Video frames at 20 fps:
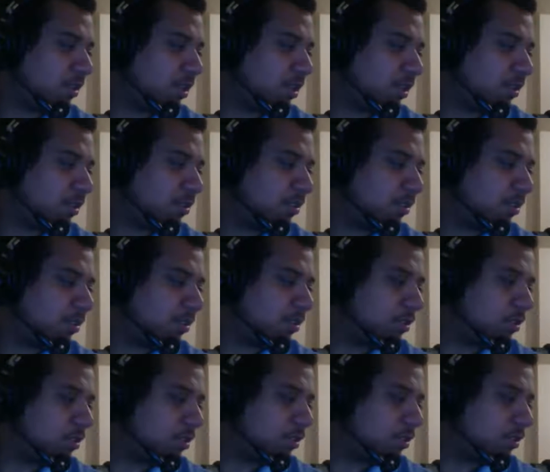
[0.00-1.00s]
I think that's all
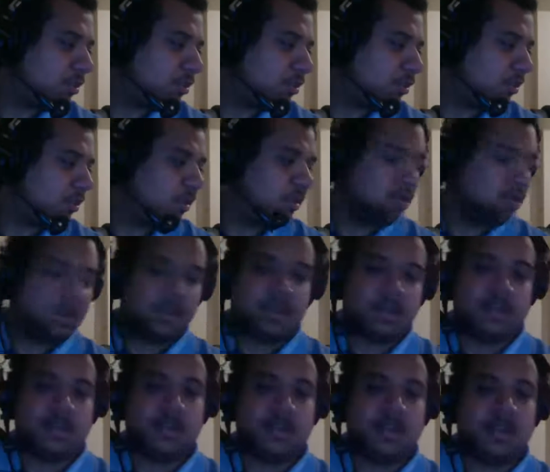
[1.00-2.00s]
I
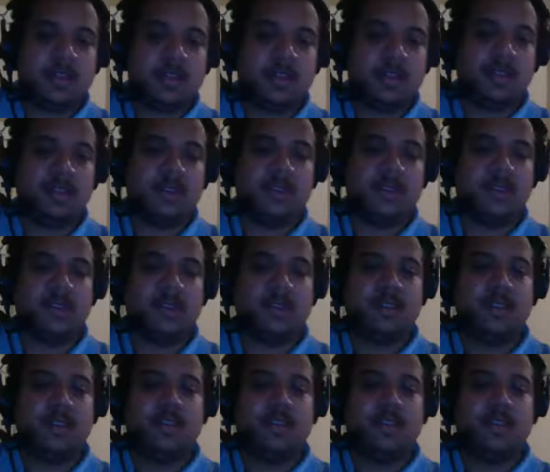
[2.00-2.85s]
saw that was pretty